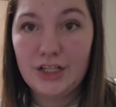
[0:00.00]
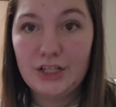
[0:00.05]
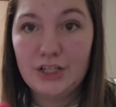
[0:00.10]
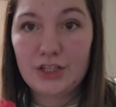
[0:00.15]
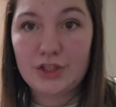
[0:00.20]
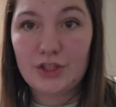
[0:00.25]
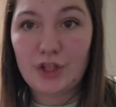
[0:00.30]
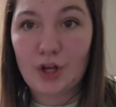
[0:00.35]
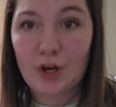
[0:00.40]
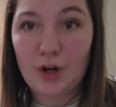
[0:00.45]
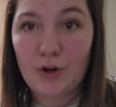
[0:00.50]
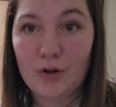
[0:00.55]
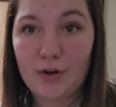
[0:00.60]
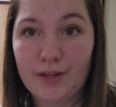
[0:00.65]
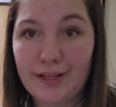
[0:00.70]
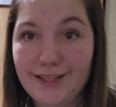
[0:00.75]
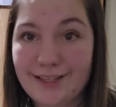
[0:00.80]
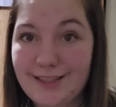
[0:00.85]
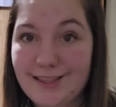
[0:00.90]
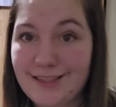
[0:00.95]
So
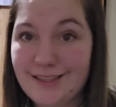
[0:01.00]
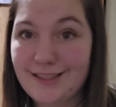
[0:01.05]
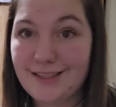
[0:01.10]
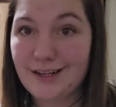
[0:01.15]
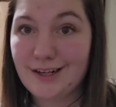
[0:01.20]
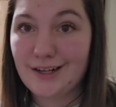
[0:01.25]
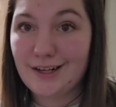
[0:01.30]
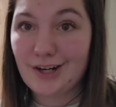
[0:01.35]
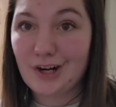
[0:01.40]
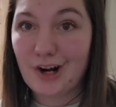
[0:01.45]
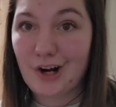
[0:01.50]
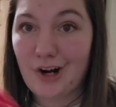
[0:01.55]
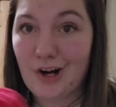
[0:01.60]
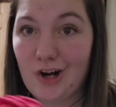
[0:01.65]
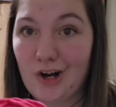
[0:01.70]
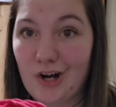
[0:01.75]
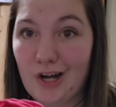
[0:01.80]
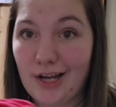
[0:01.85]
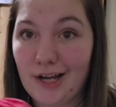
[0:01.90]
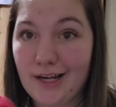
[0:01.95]
let's start
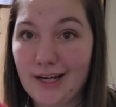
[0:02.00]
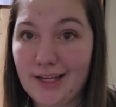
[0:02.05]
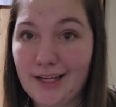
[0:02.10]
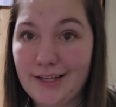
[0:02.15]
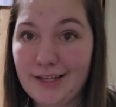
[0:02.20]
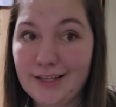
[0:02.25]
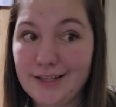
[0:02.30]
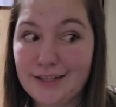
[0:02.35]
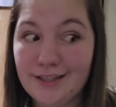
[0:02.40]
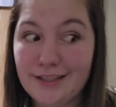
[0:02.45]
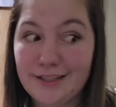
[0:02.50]
on